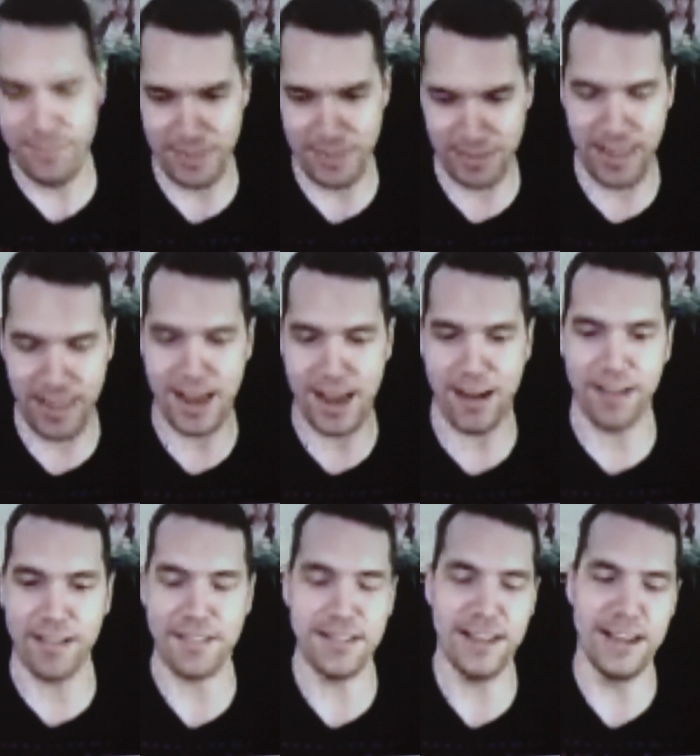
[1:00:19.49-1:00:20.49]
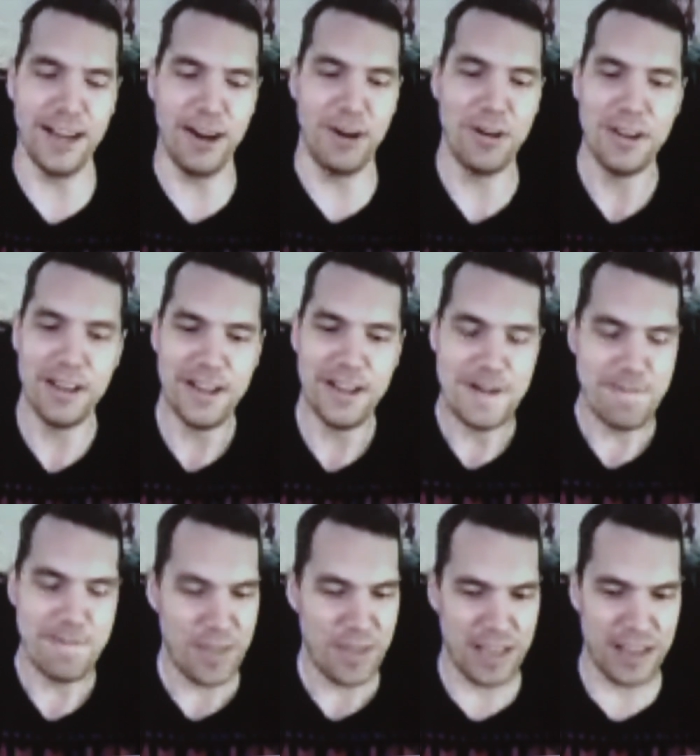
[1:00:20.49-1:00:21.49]
the Slayer, you know,
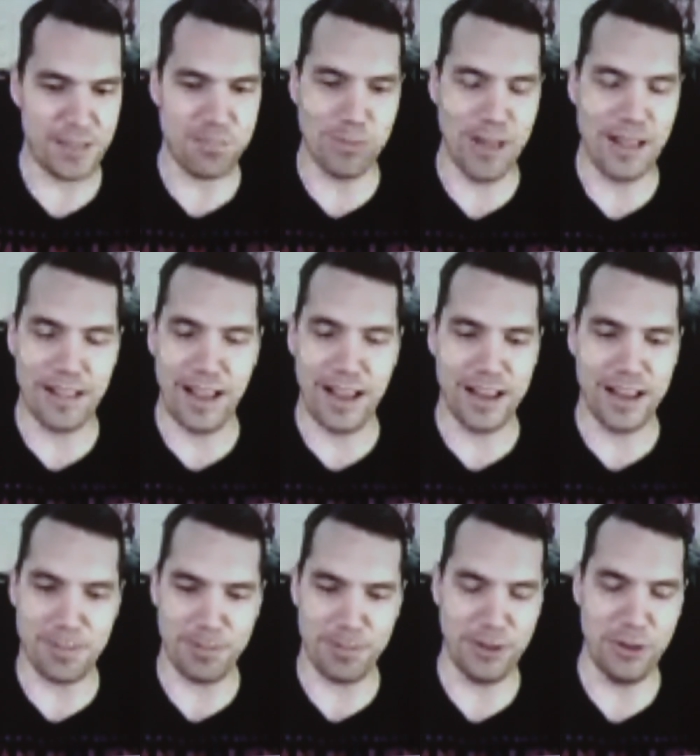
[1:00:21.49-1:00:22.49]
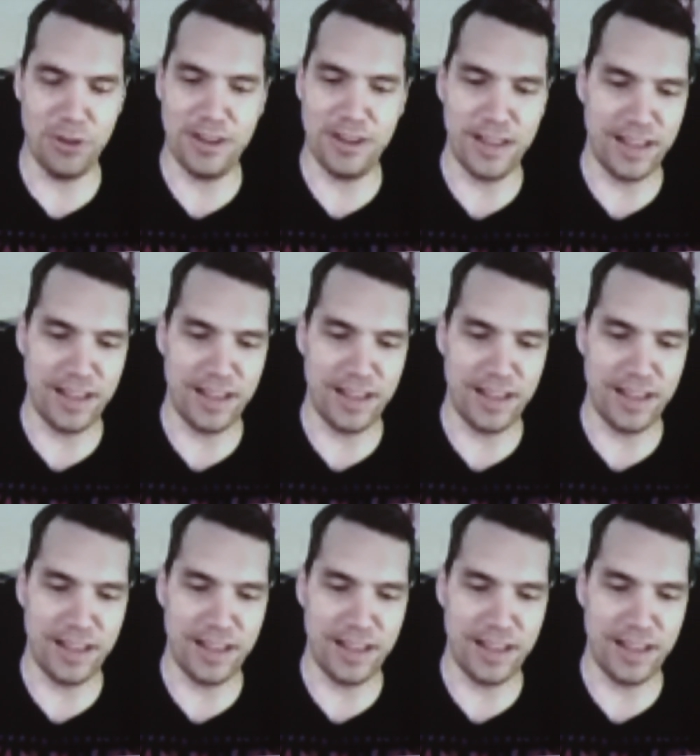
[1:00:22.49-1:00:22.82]
his bloodline is polluted,